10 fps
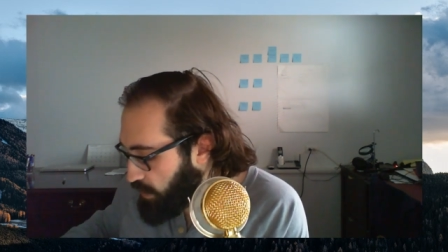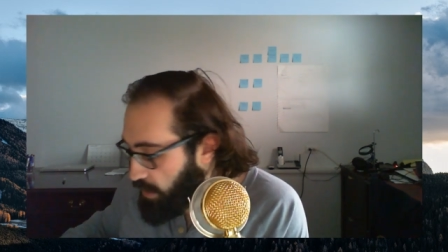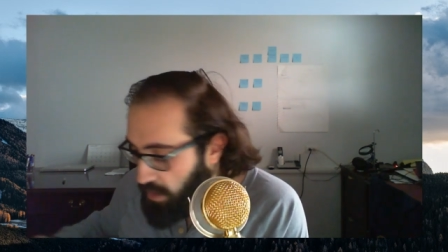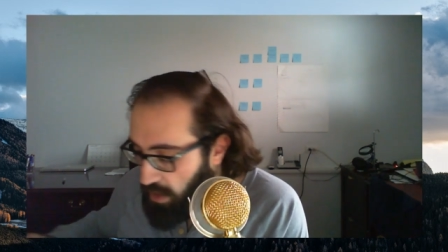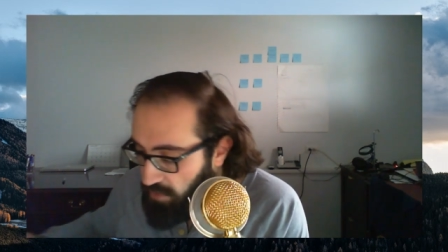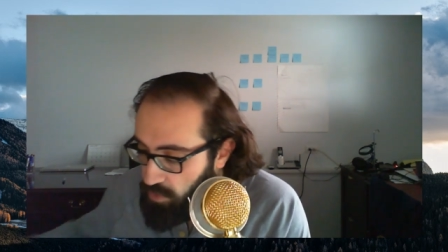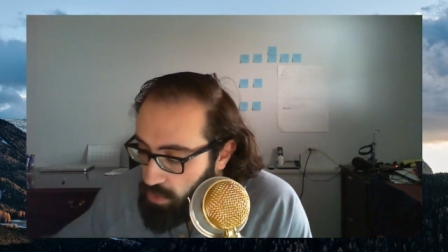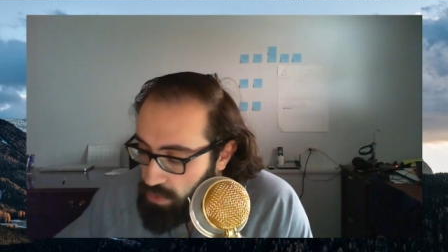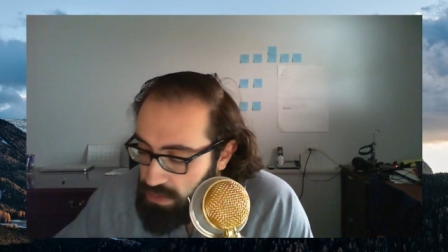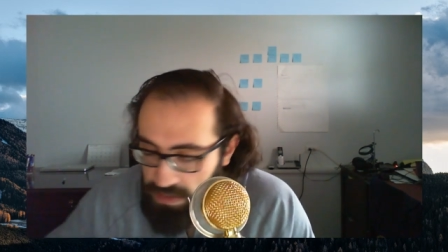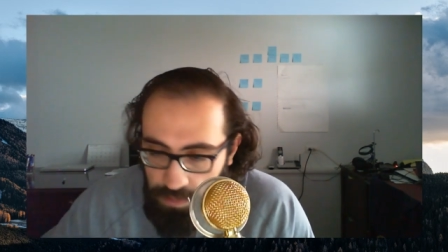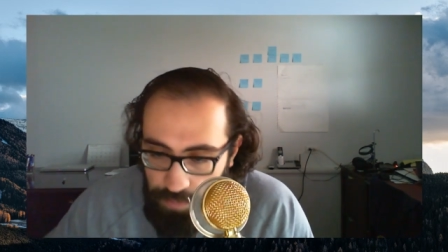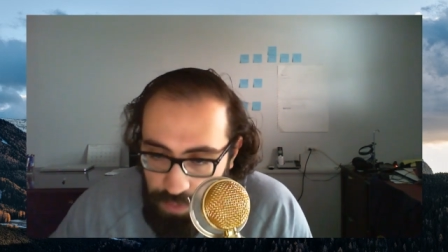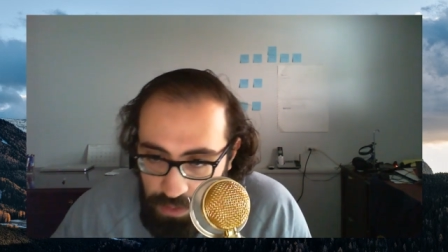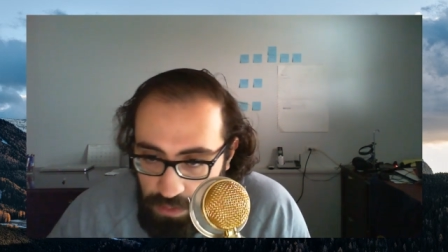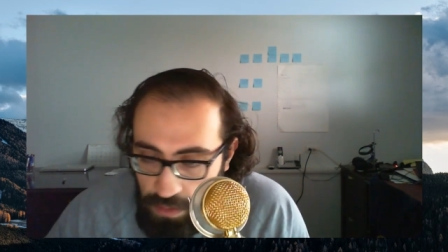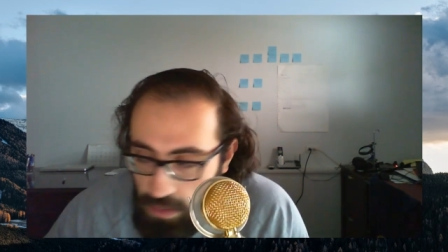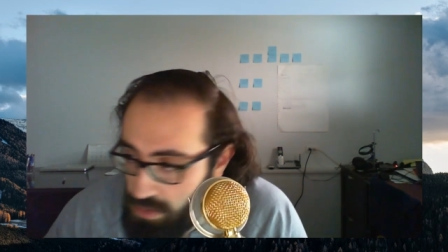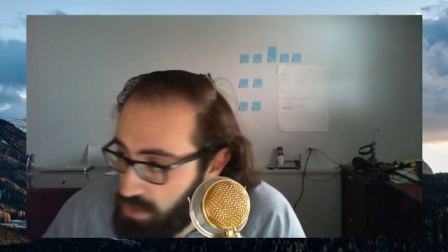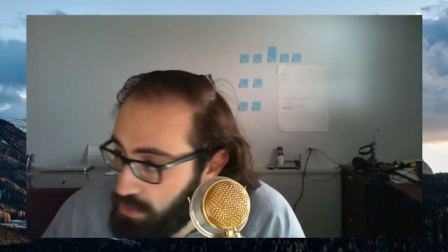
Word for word: Coffee would only disappear on two